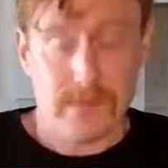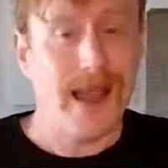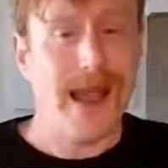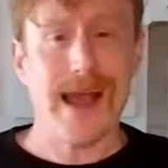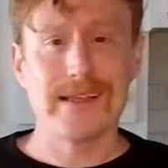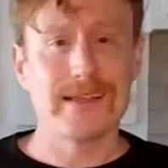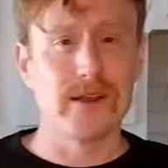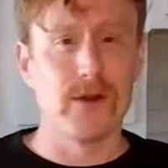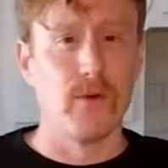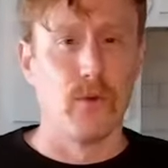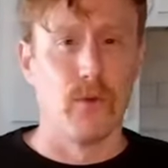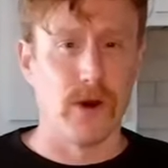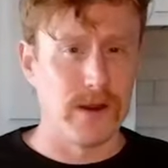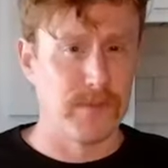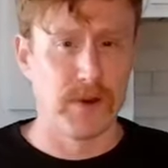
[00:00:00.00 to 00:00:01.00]
As
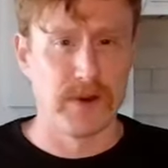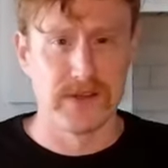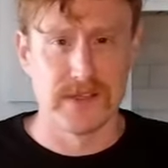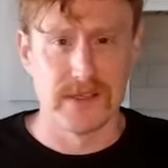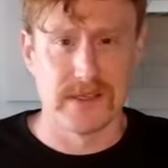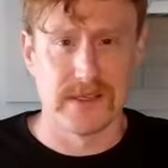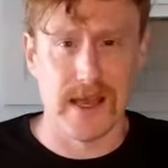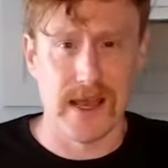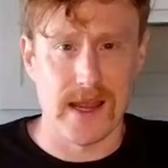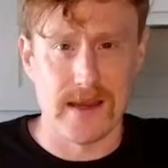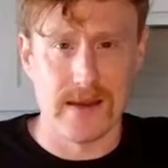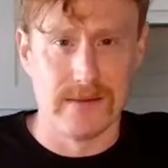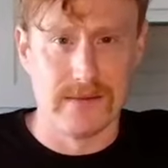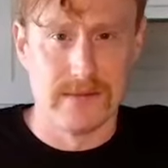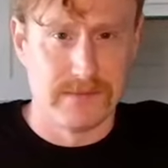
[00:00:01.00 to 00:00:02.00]
one person
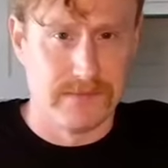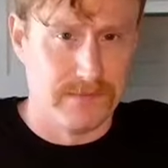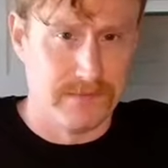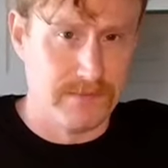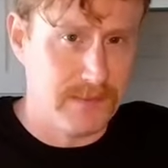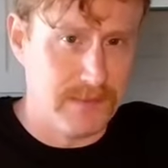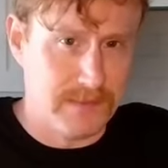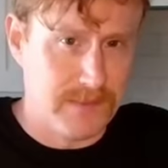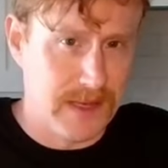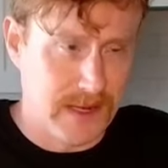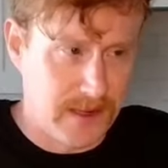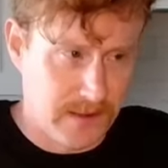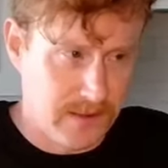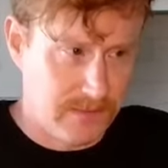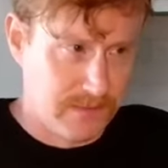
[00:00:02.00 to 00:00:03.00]
said
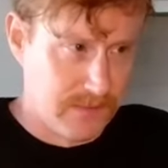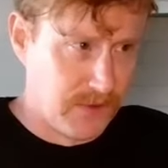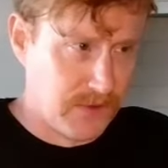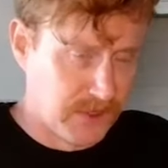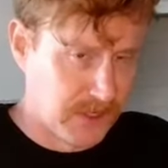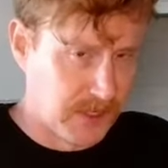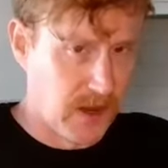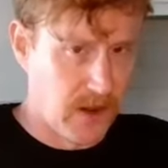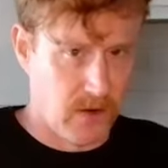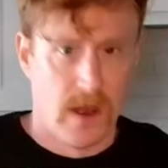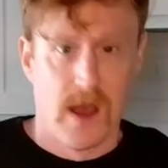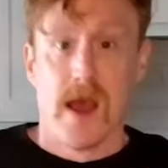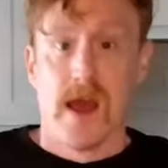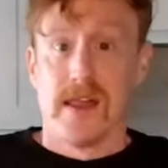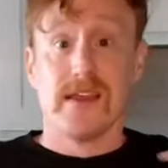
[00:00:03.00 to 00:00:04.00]
many moons ago,
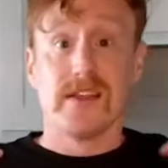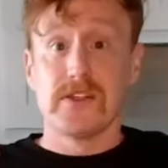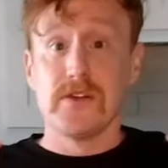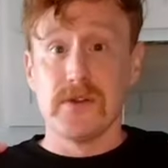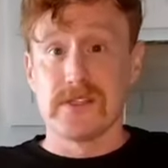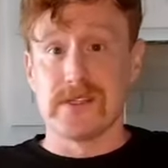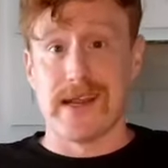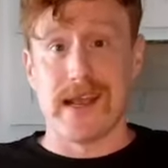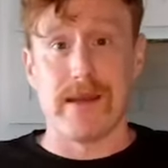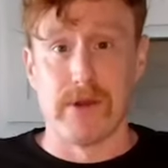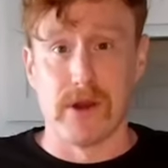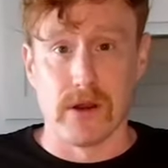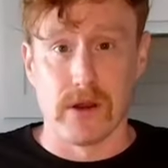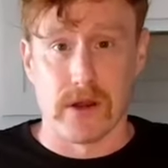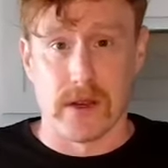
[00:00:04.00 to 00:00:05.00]
this dude is a
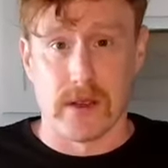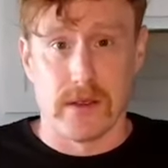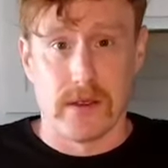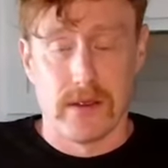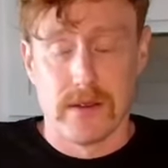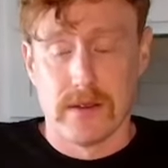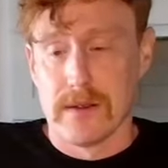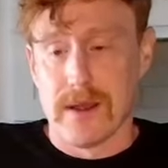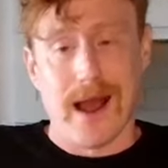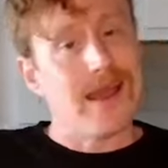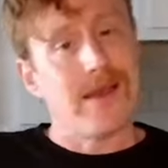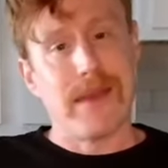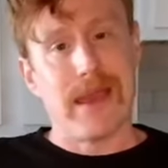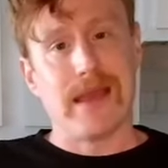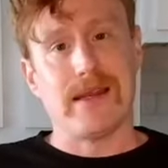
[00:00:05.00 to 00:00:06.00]
damn nerd. I
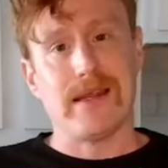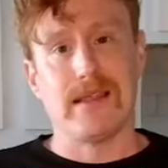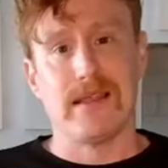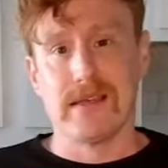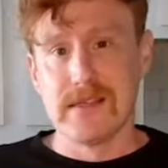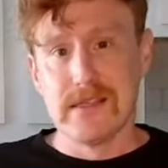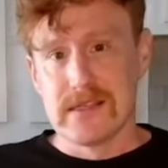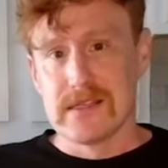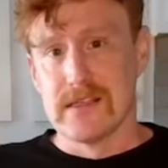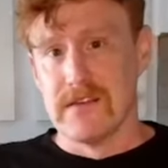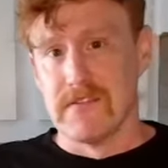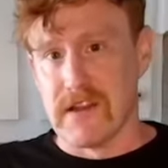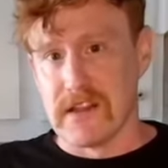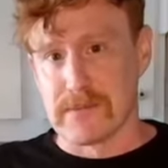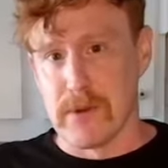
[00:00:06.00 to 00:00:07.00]
am Andy. This is
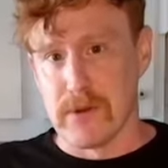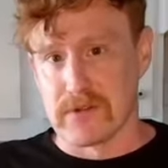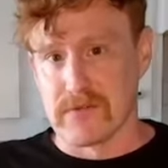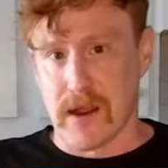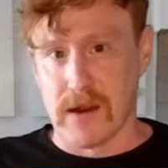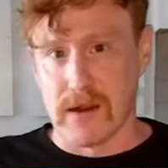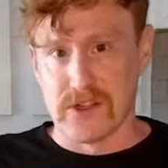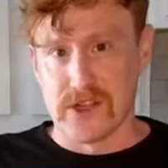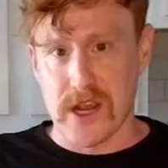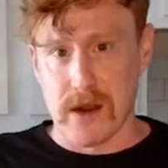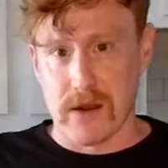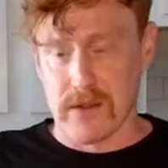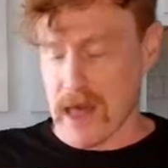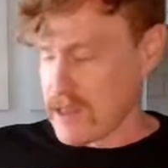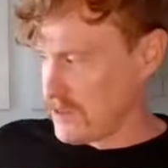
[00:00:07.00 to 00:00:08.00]
the FensePost Vinyl
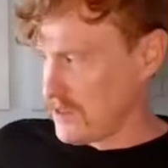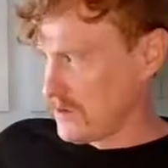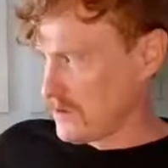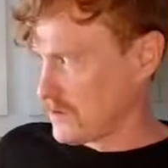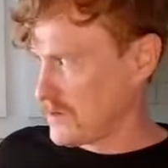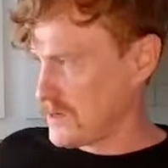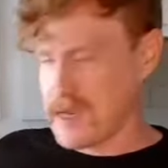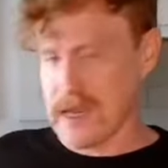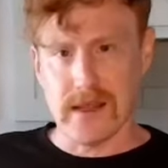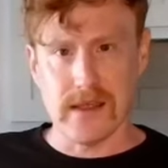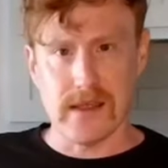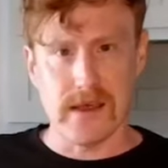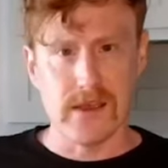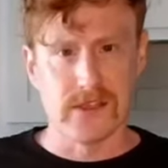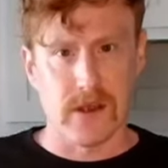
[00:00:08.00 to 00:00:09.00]
Channel. That little kitty
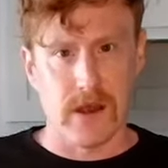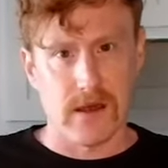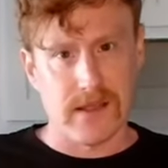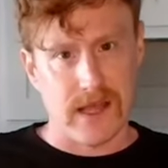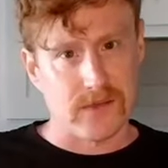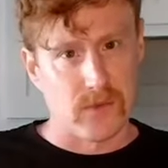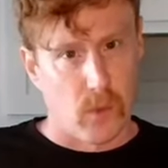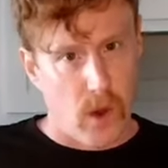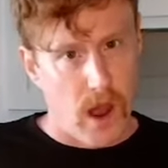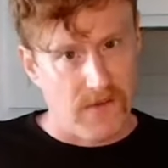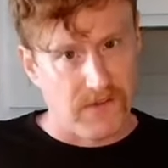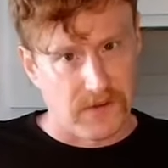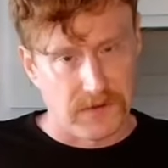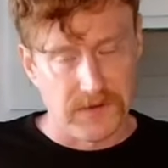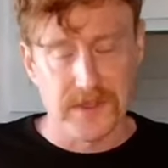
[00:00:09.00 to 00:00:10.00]
that you saw, that's
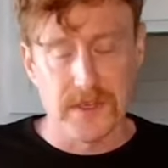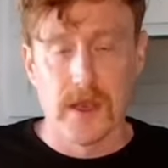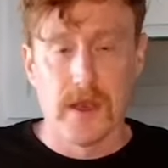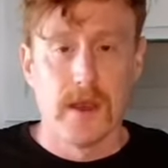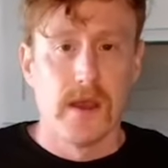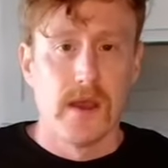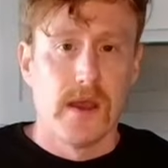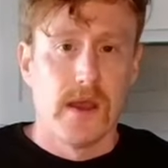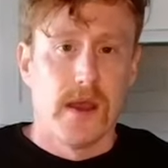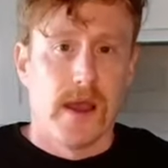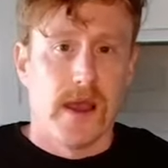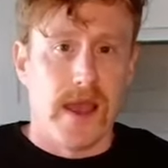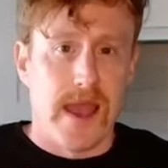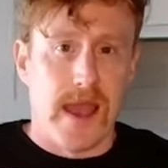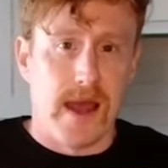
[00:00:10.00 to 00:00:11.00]
Waffles.
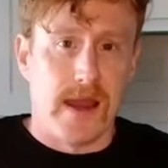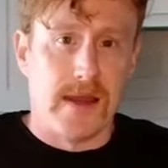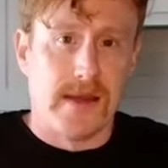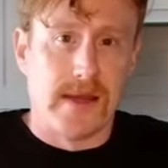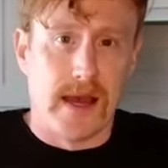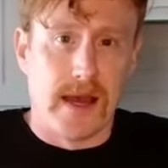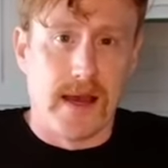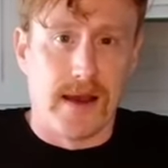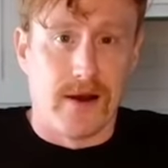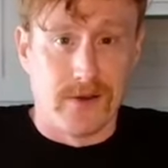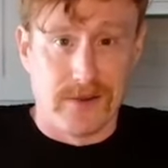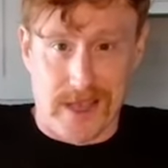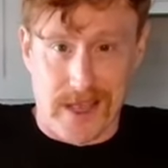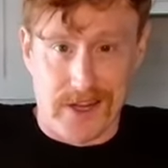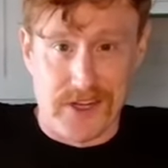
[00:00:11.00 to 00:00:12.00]
And
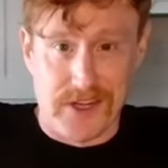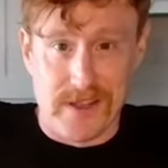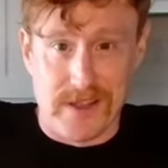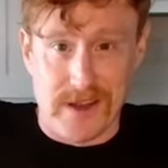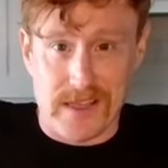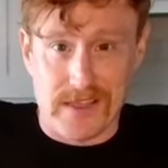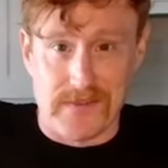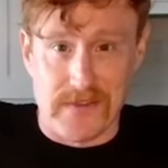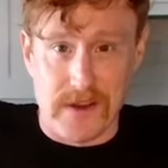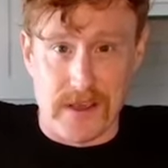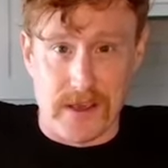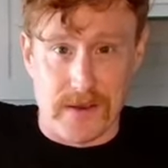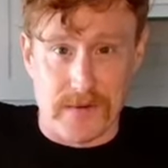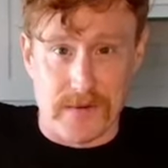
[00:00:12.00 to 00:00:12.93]
I'll catch you in the next video.